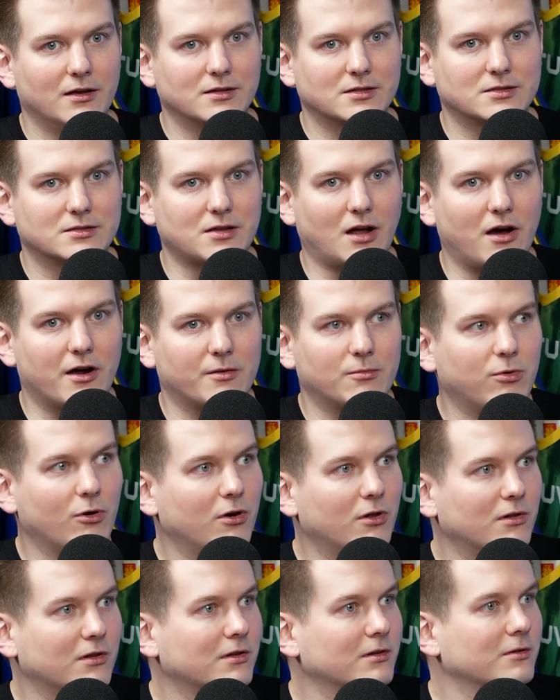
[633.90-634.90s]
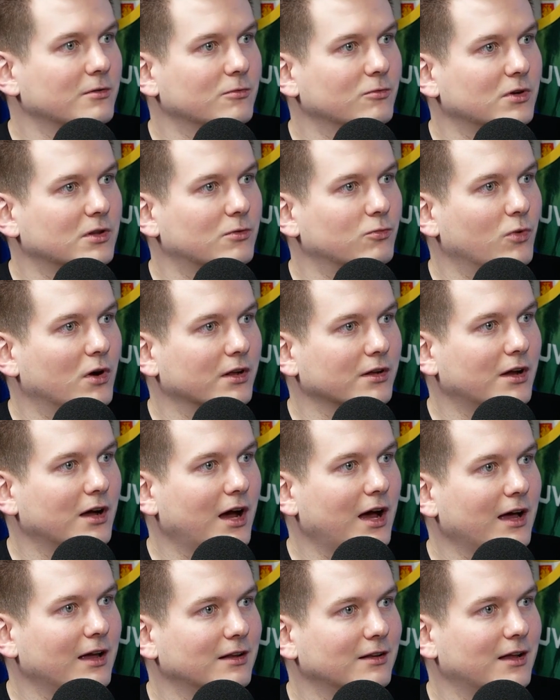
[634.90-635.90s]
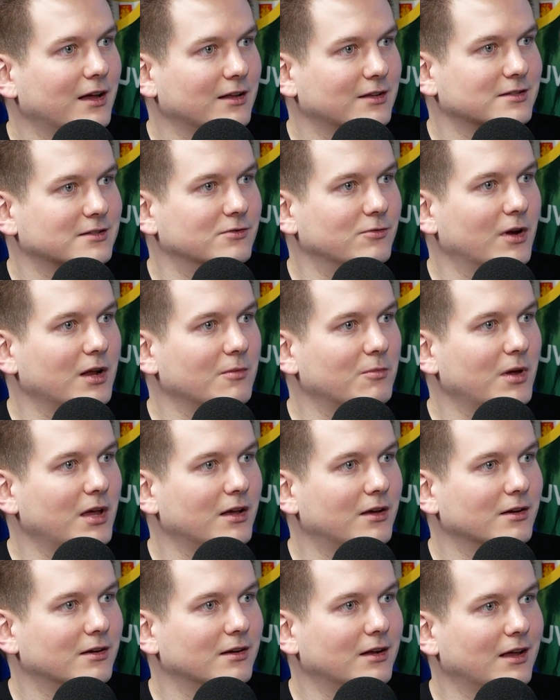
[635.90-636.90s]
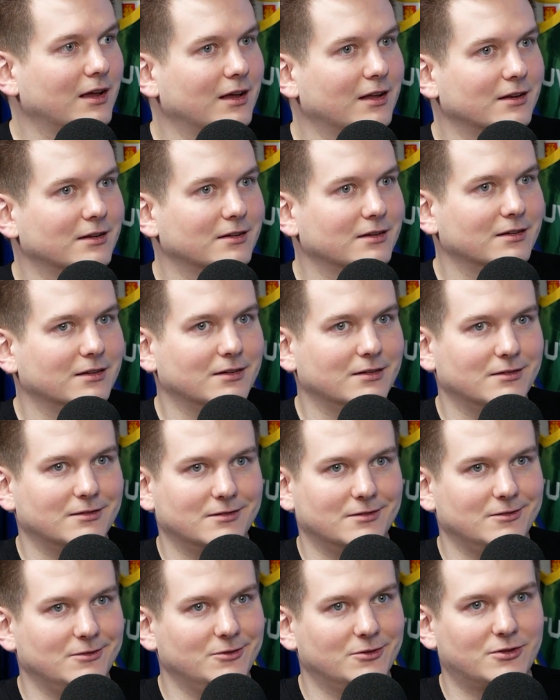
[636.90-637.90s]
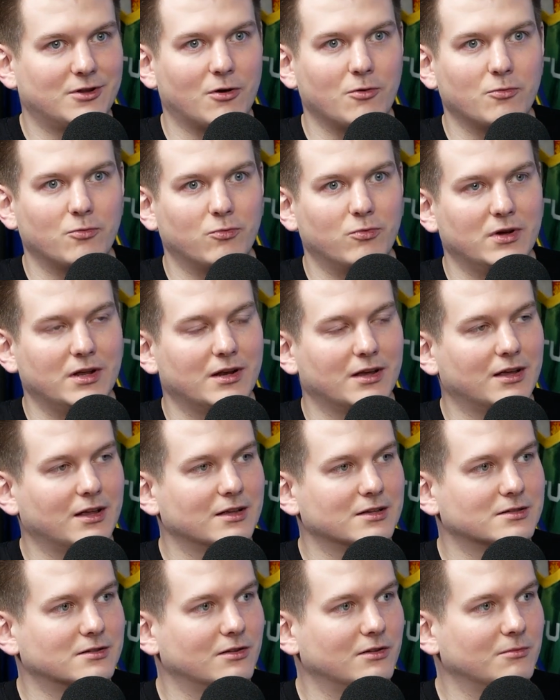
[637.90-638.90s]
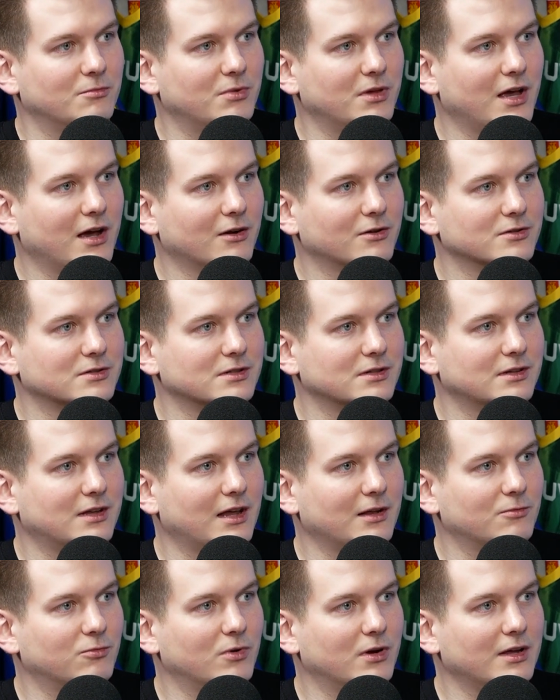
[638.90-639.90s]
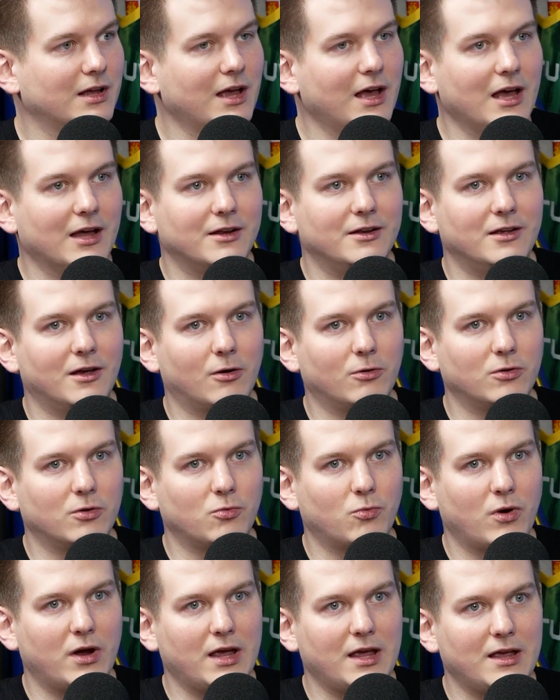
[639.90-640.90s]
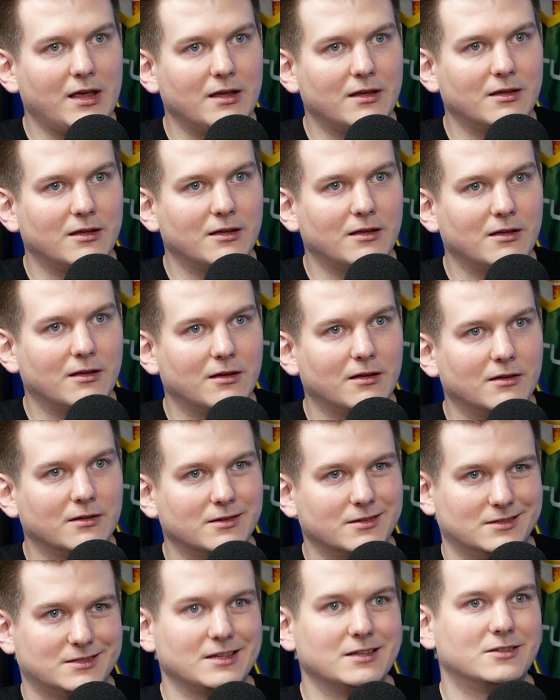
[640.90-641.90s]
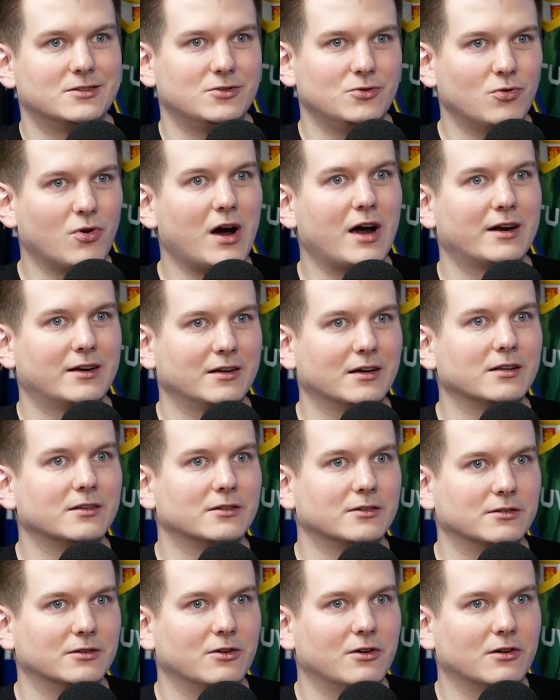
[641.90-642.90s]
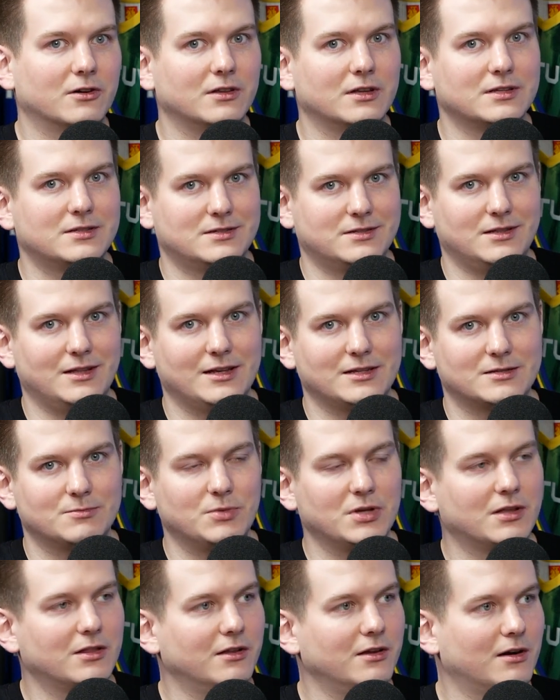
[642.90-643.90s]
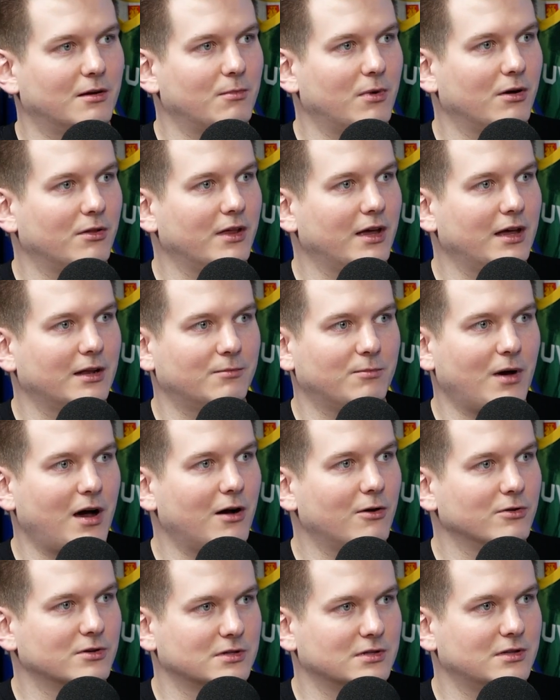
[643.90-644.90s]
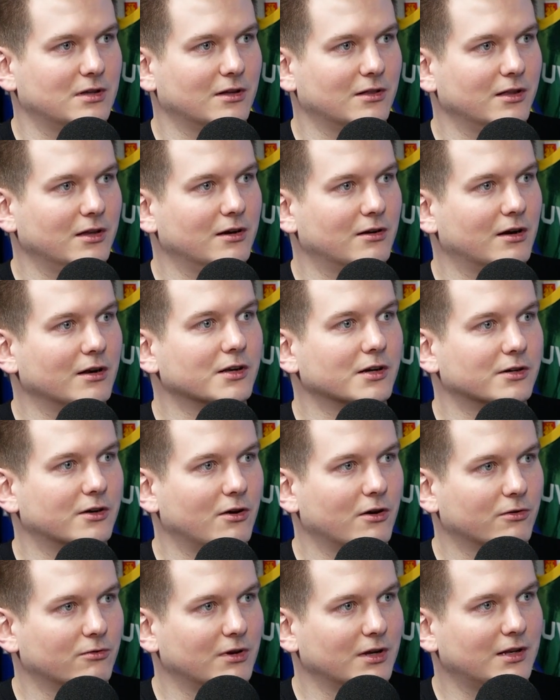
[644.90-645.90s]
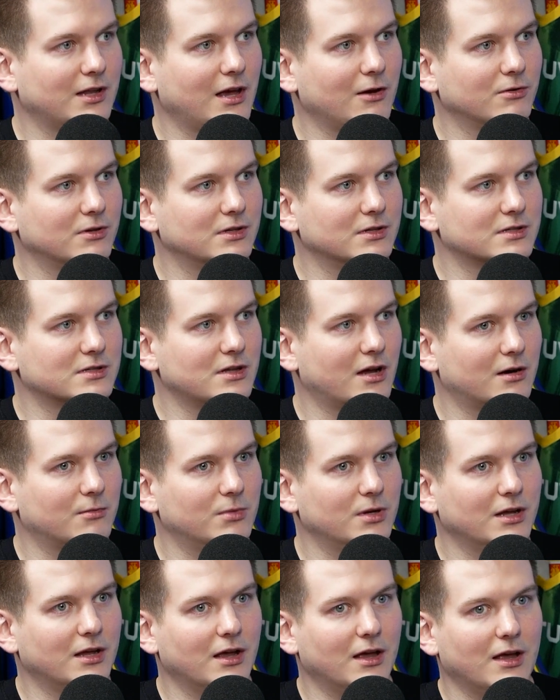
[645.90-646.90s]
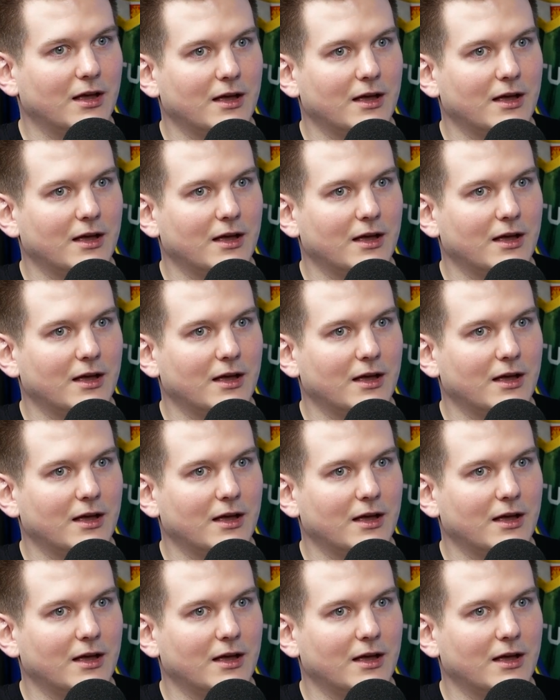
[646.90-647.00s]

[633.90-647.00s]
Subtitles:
star ball with one guy, that's Dwayne Bacon, and you don't win against Olympiacos in that way. The only way, since you are the underdog, let's be clear about that. Pau is the clear underdog right now in this derby.